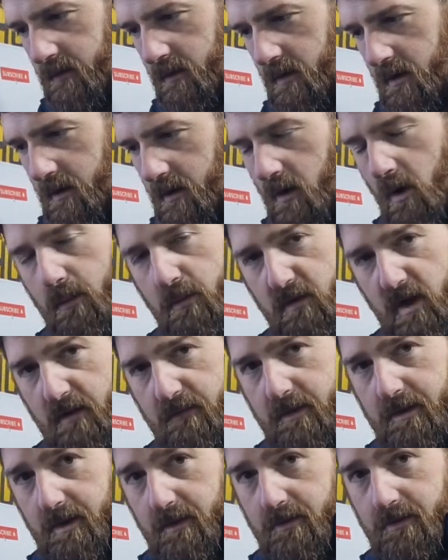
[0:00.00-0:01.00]
got a lot more
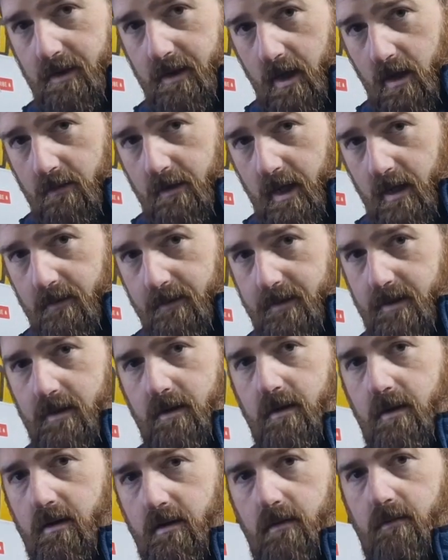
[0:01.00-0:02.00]
avenues to go down
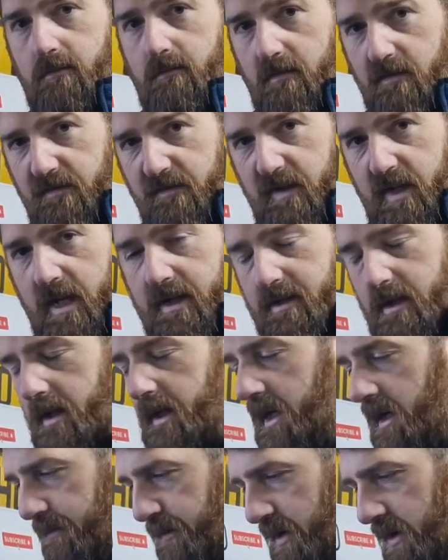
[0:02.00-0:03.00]
to finesse it and get it